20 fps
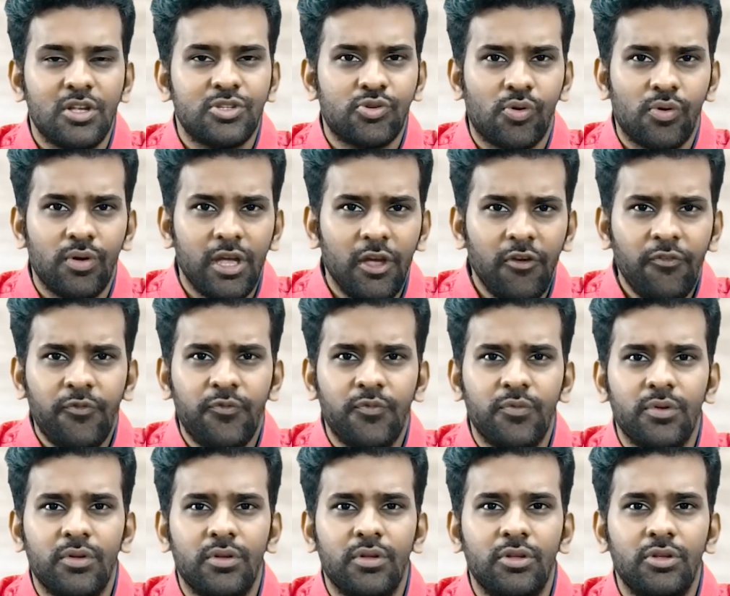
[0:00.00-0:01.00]
So if
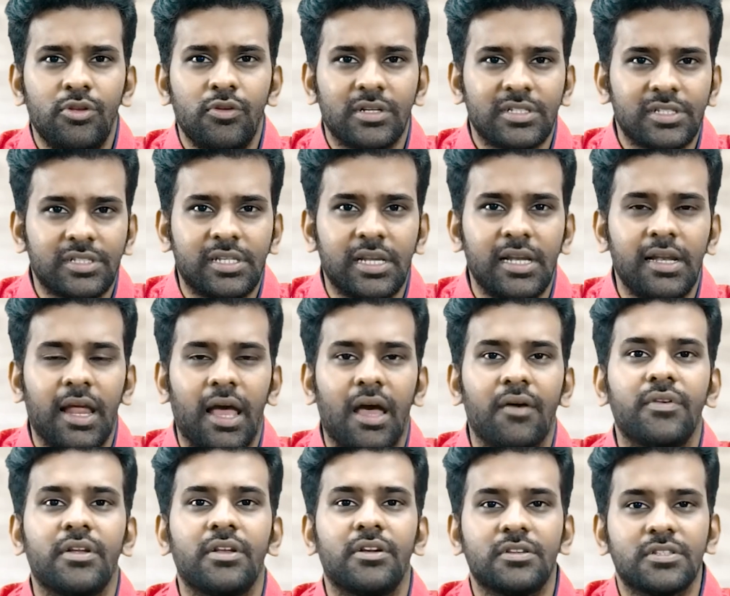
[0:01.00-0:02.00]
you're still
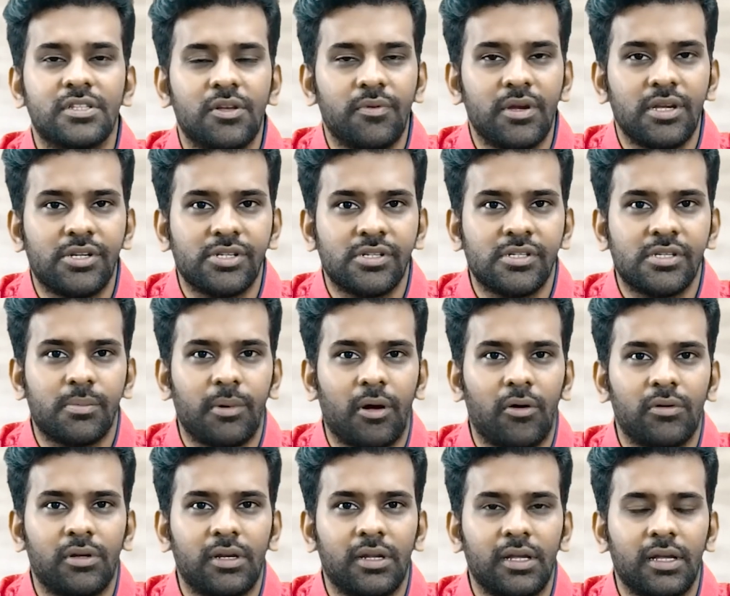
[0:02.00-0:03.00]
having reservations
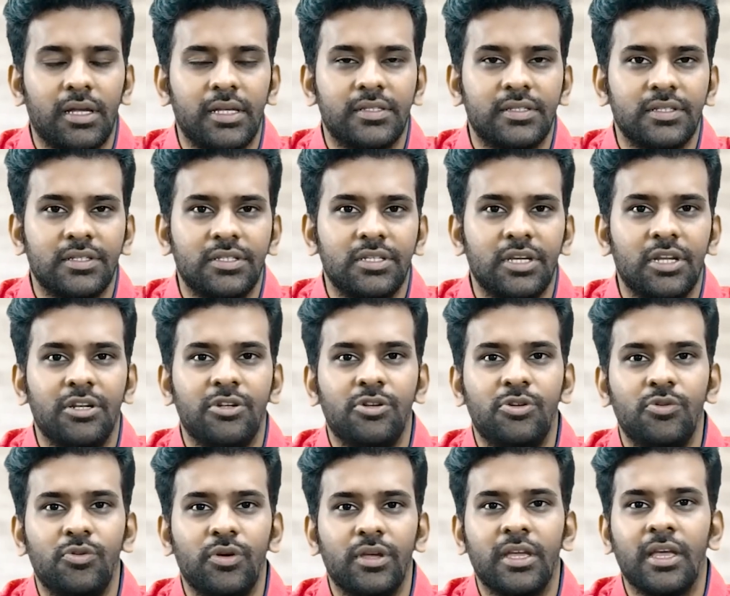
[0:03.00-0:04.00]
about
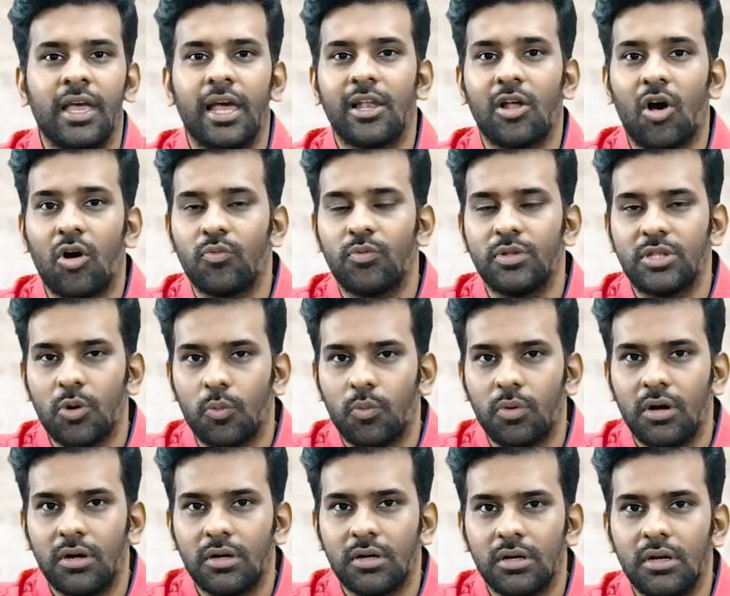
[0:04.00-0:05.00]
ACCA doing along with your
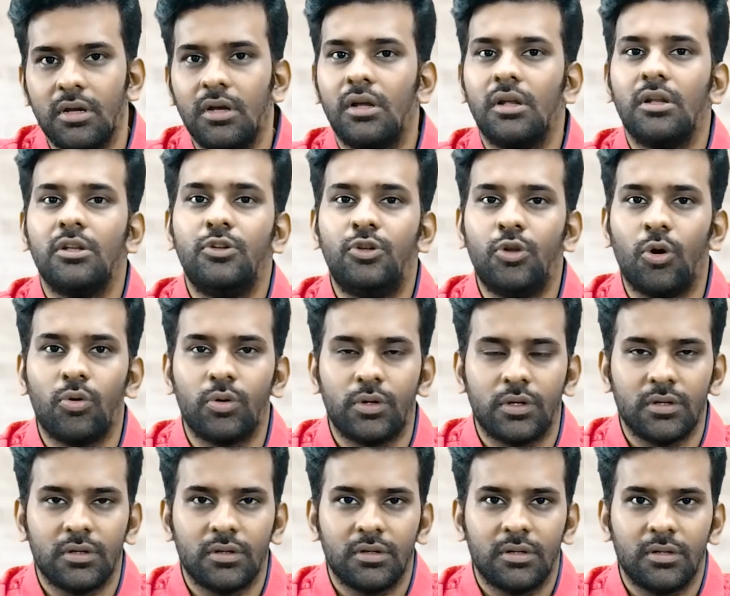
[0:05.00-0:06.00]
work,
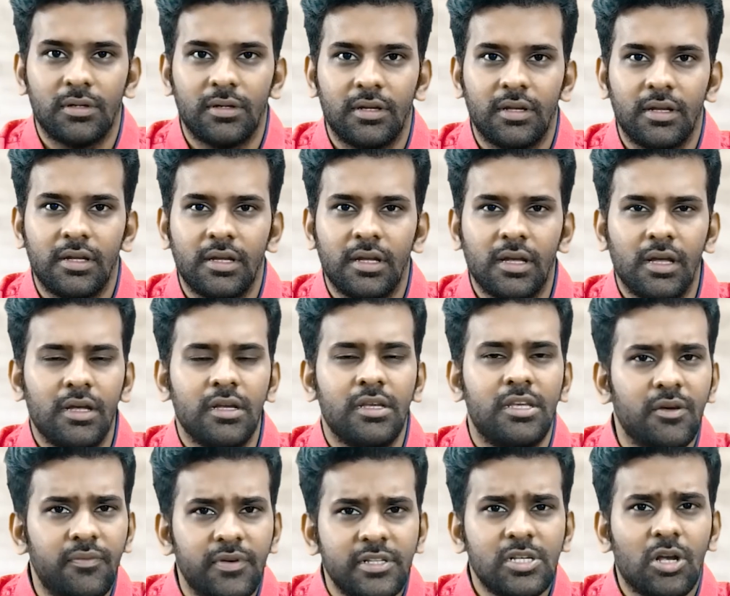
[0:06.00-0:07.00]
don't.
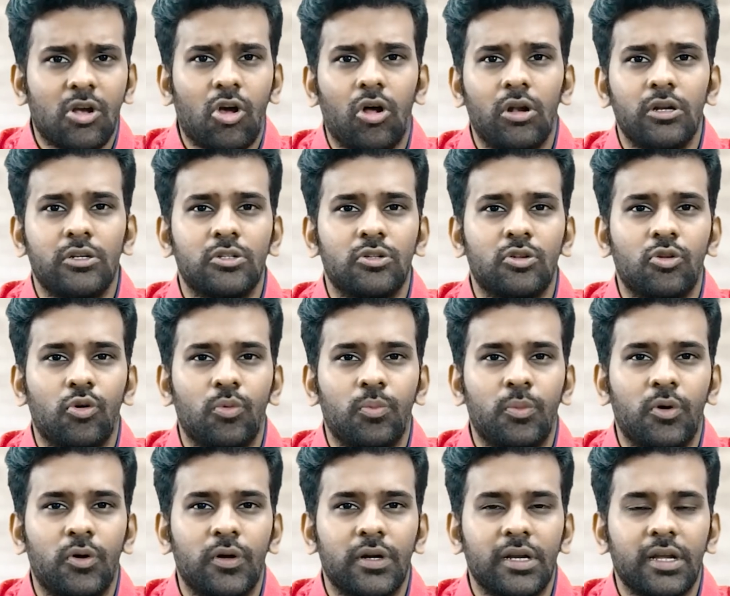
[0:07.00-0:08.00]
Give us a call to know
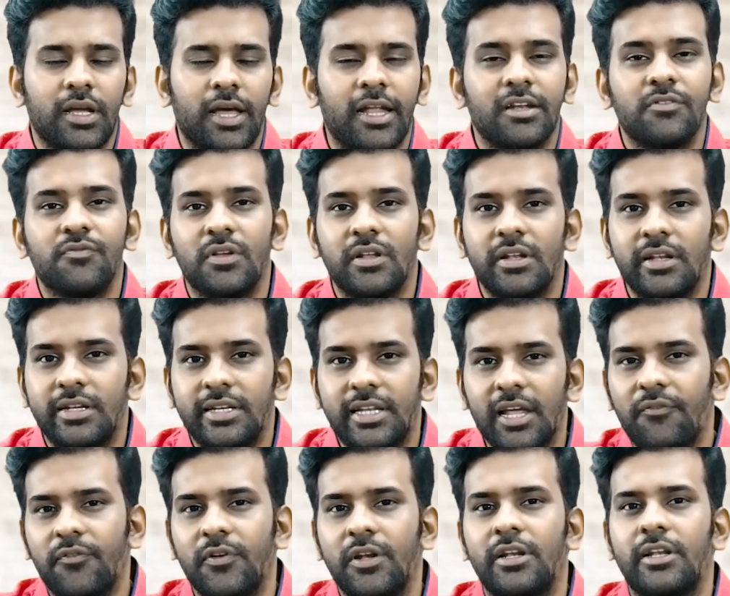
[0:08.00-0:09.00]
more and we'll
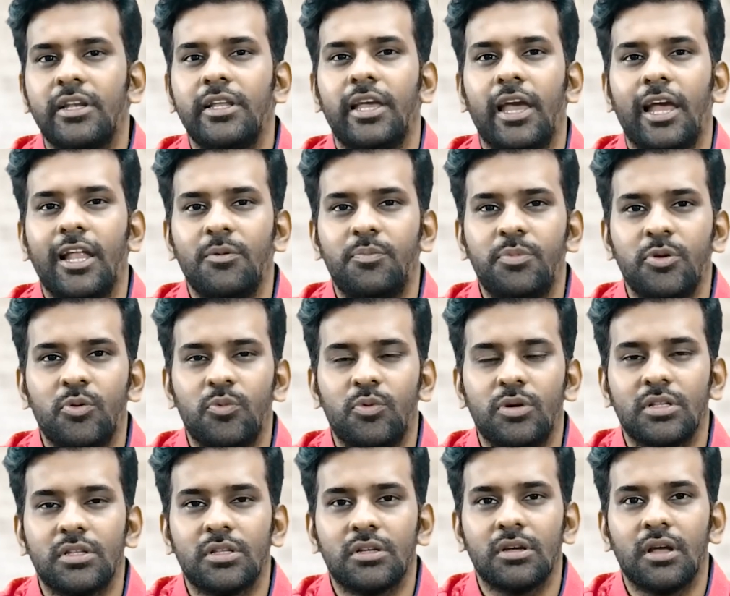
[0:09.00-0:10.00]
definitely help you
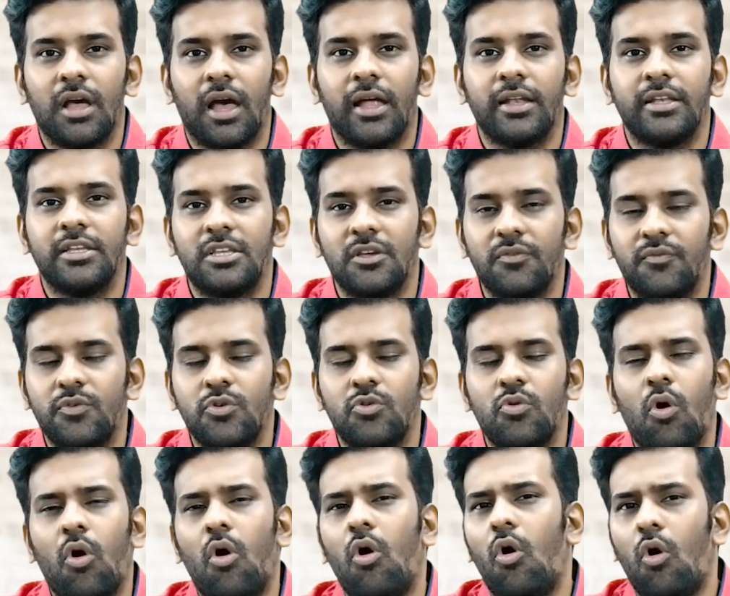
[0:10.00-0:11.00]
with and give
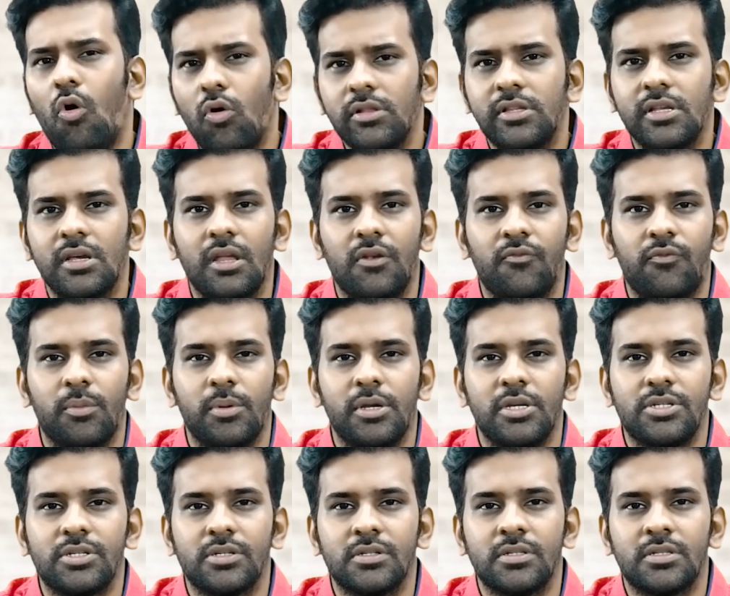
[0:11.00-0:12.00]
you all the
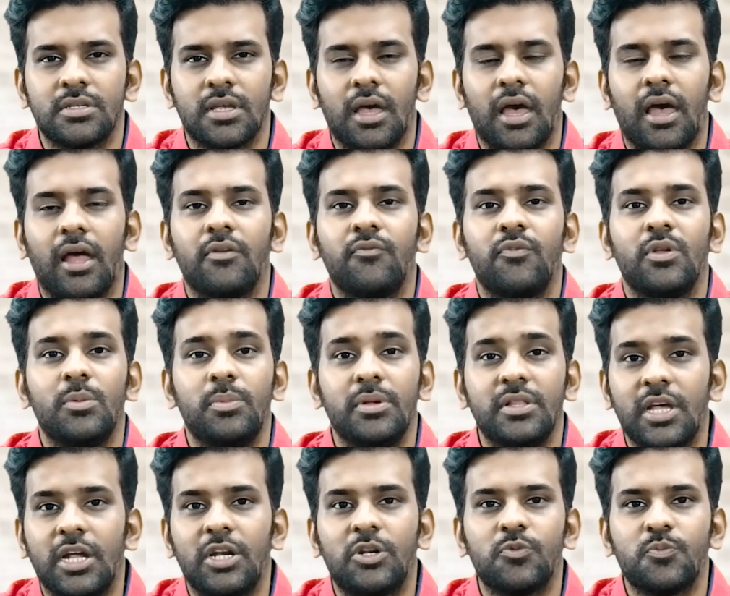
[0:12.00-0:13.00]
informations and we'll
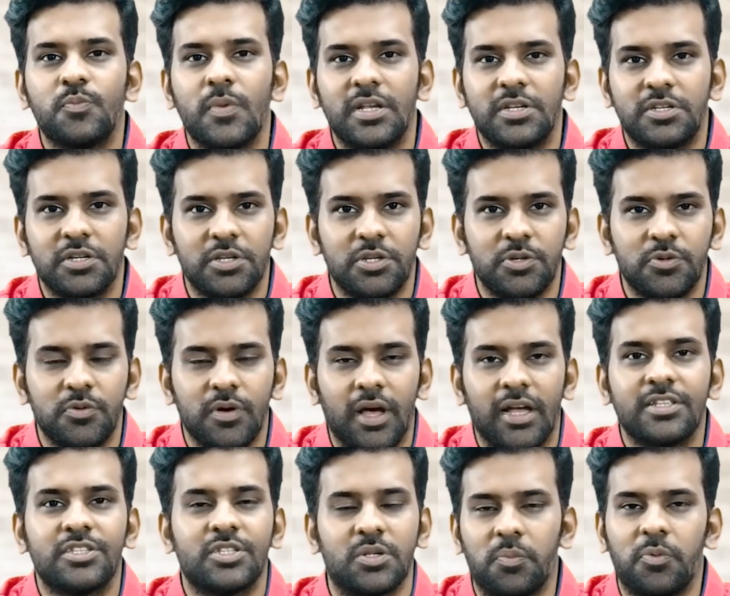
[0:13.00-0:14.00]
be there to mentor you
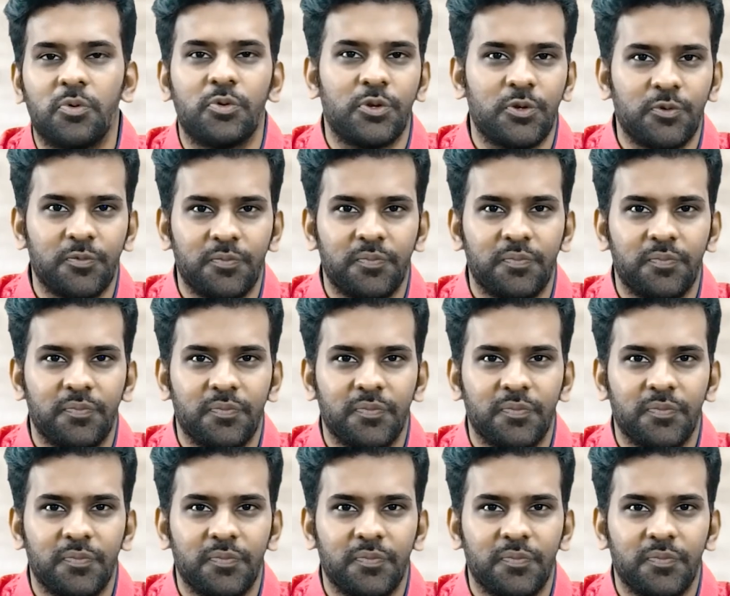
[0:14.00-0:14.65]
and support you.